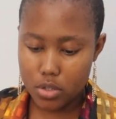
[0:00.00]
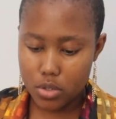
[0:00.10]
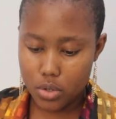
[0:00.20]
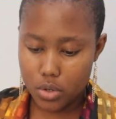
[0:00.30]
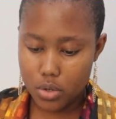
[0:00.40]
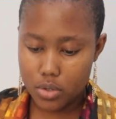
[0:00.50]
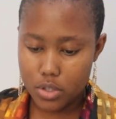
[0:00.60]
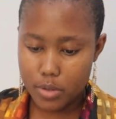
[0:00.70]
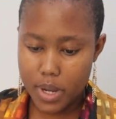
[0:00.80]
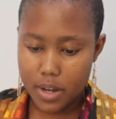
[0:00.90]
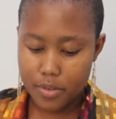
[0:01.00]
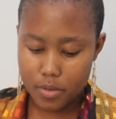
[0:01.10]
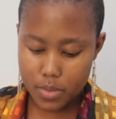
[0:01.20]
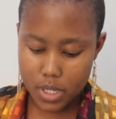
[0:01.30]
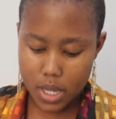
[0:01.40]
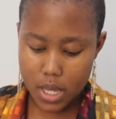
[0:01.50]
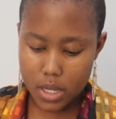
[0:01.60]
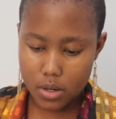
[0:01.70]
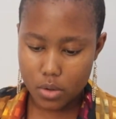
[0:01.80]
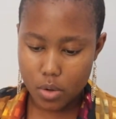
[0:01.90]
So you go to the platform
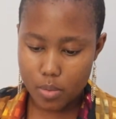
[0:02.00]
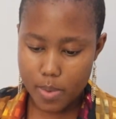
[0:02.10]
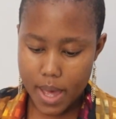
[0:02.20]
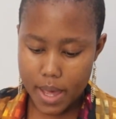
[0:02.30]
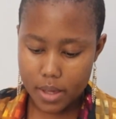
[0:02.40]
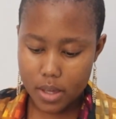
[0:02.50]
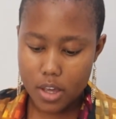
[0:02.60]
again, go back,